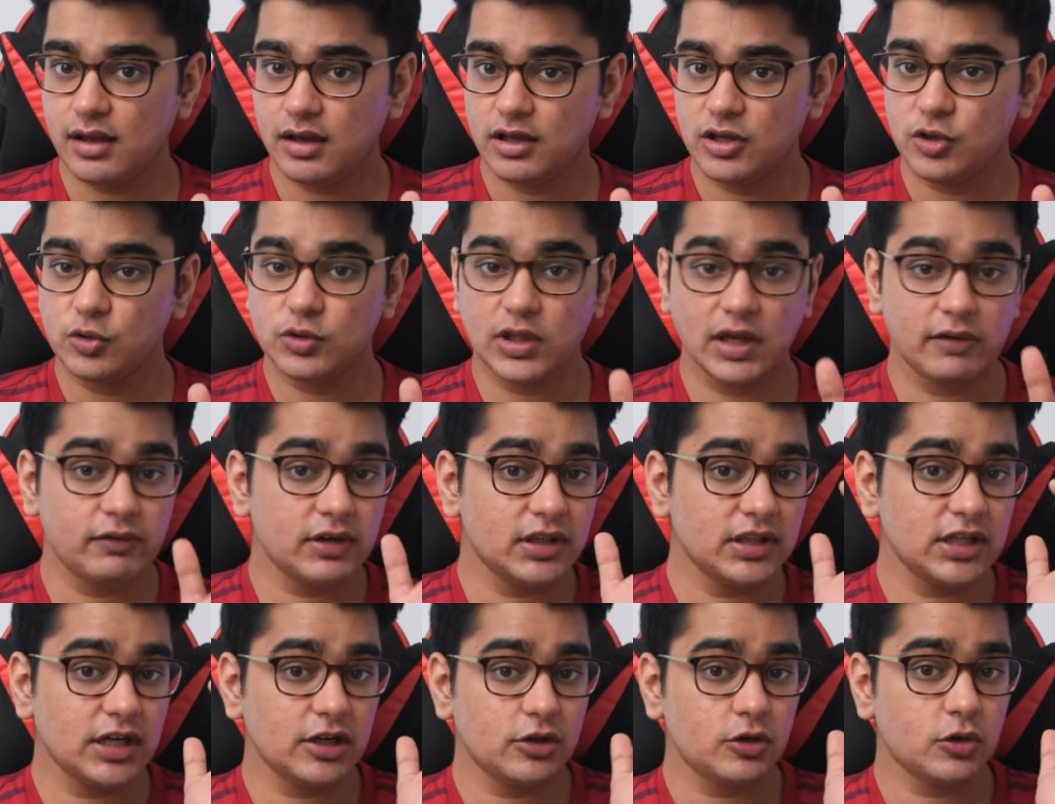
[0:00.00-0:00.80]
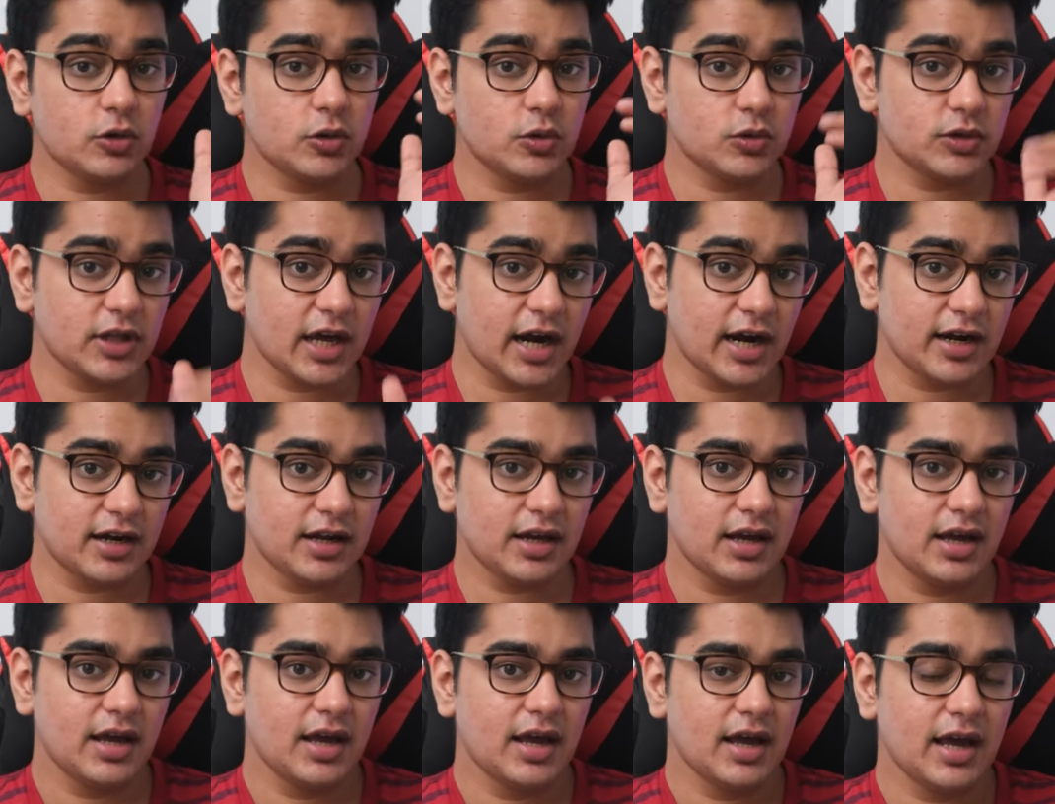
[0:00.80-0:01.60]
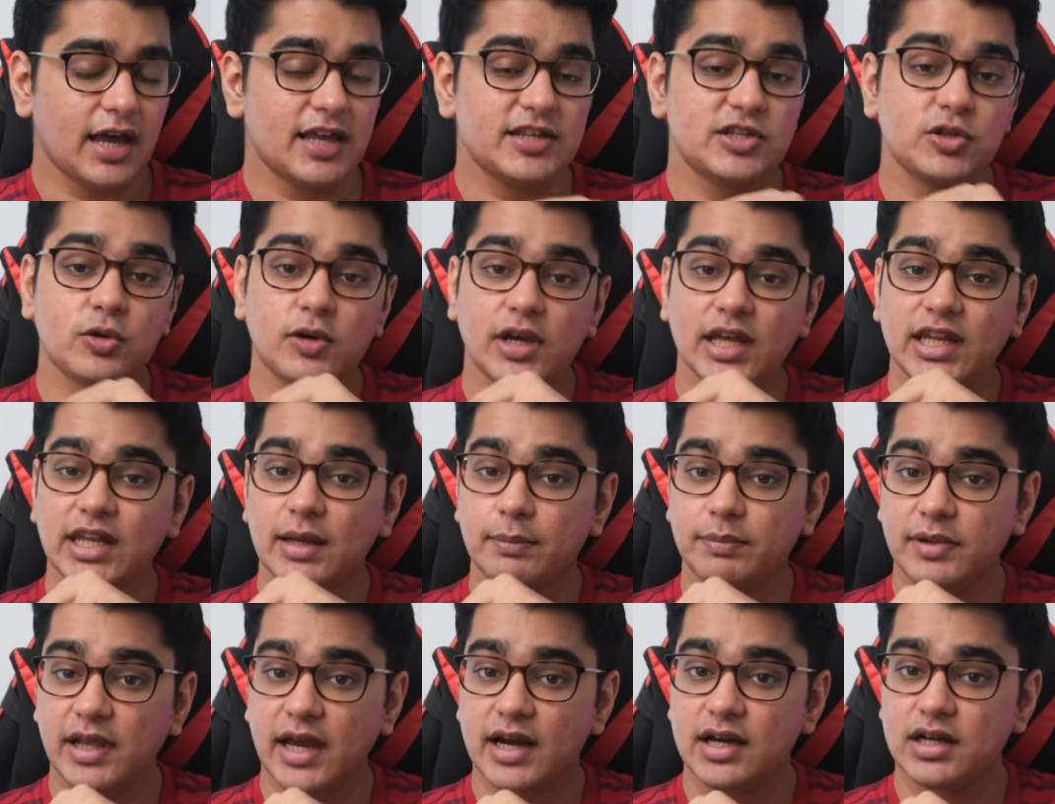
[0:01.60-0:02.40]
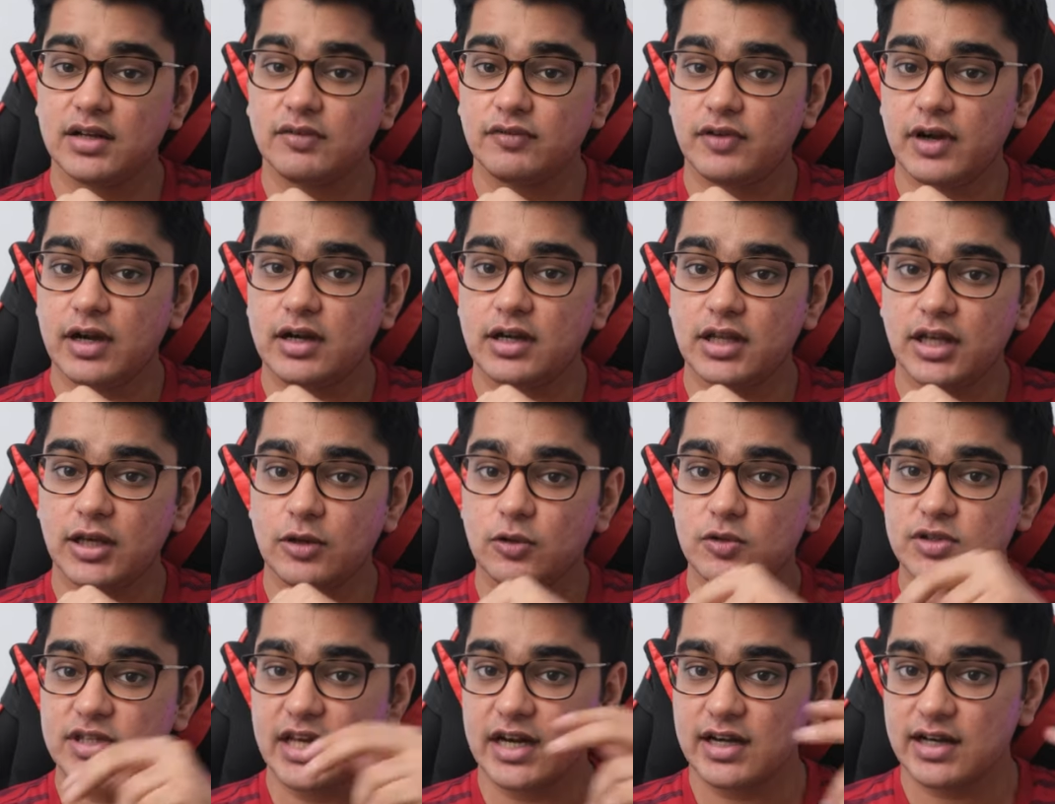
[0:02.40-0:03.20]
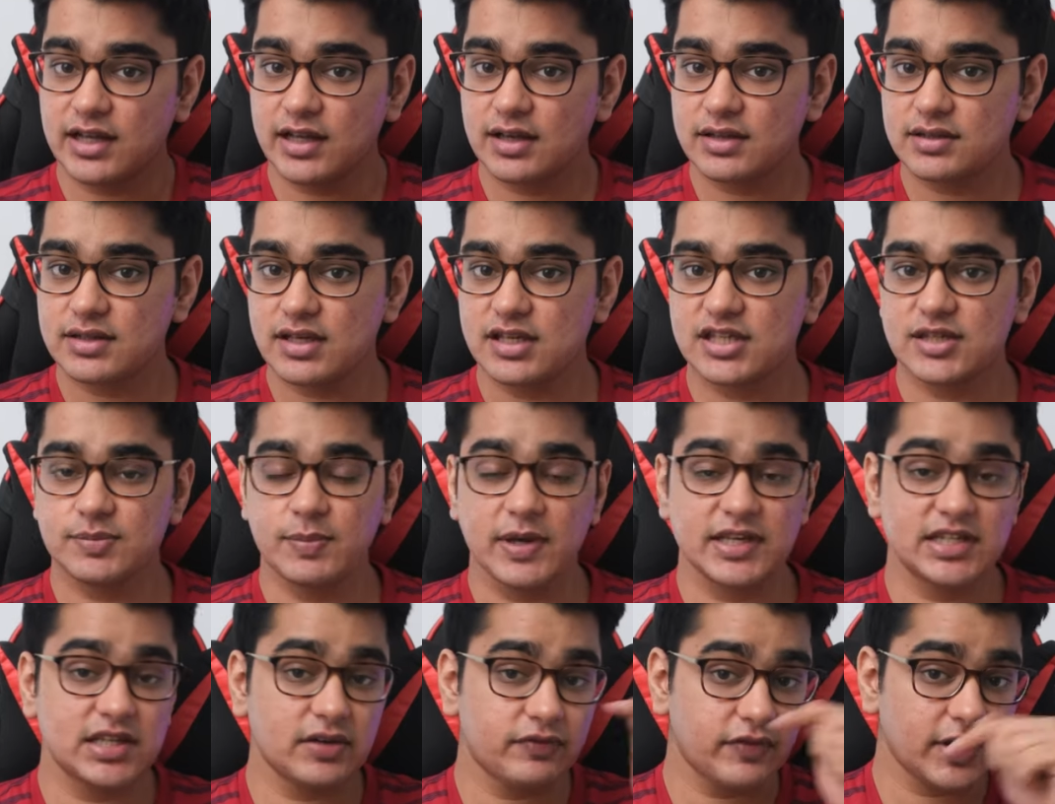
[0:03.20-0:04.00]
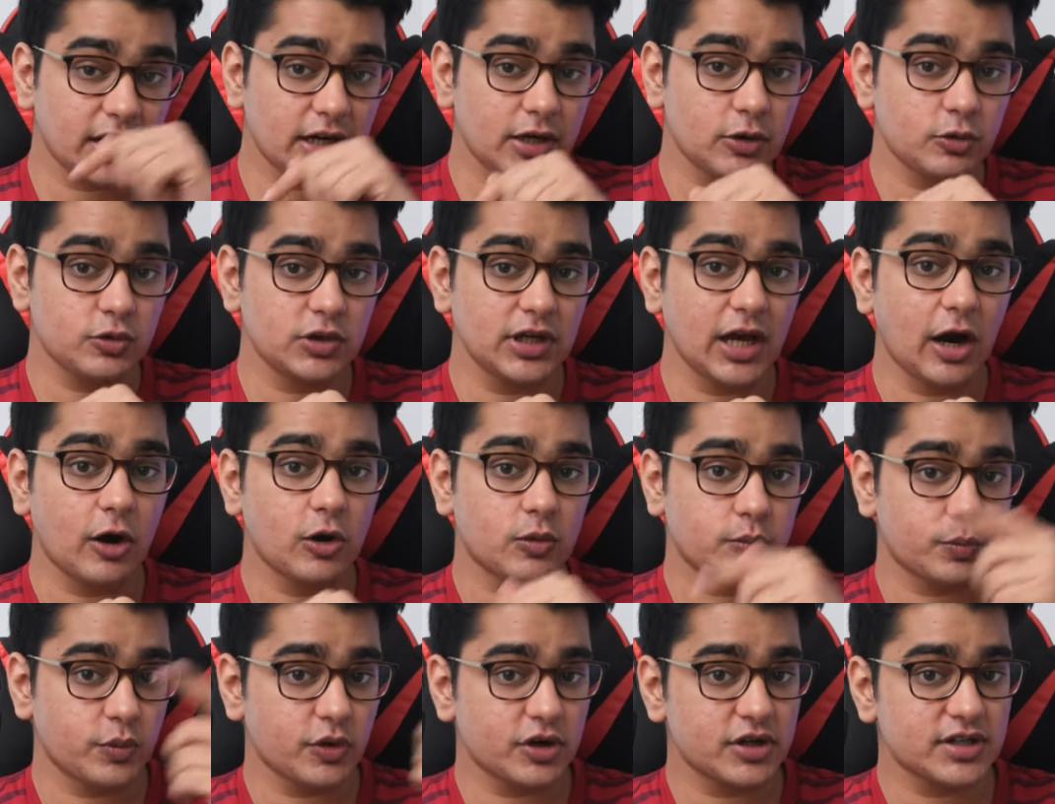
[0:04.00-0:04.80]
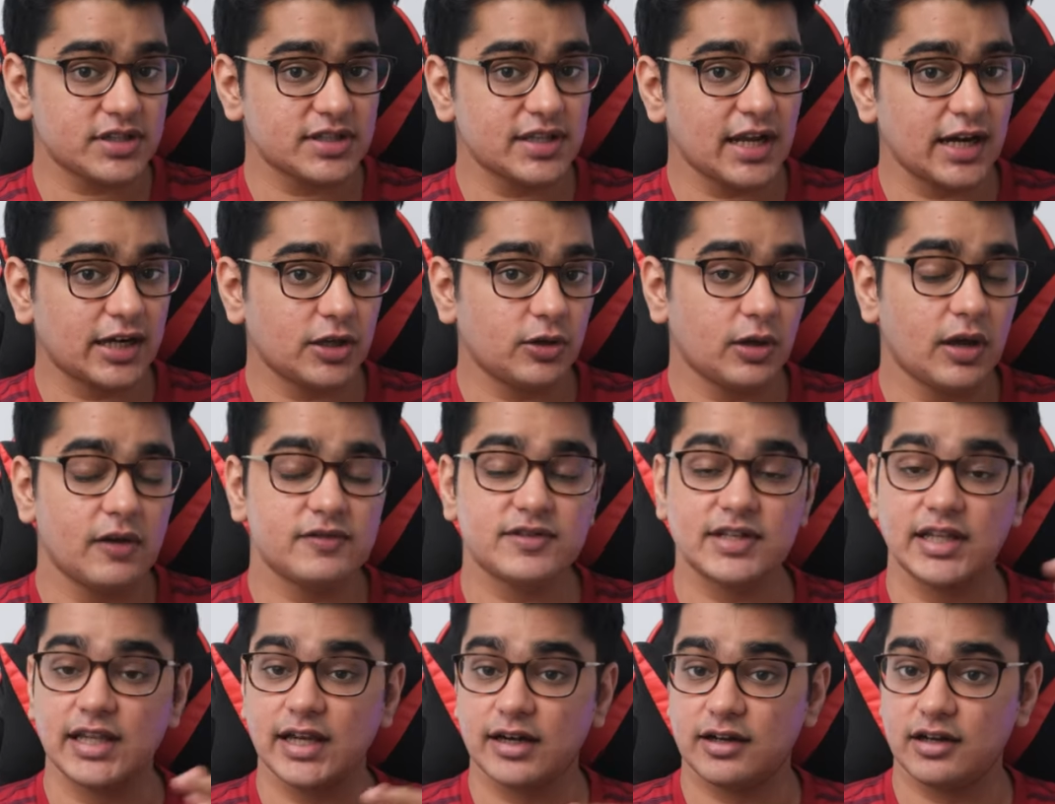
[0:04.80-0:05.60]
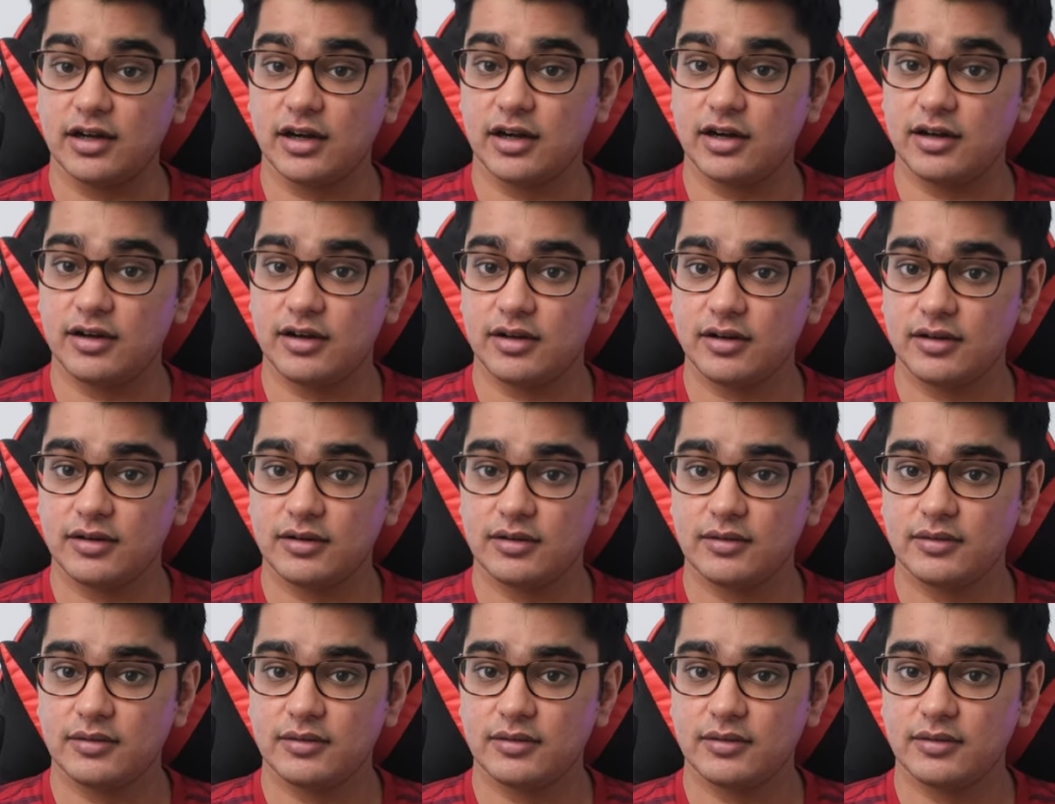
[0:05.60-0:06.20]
you never need to do that as you can apply different EQ settings specific to the outputs that you have selected.